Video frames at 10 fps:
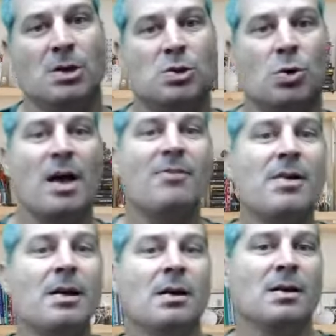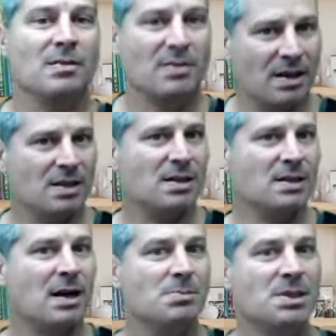So every tenant
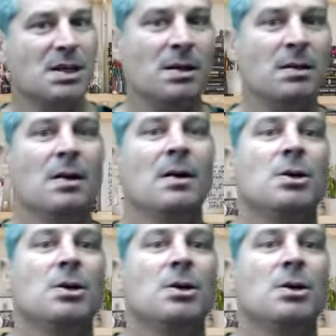that comes in,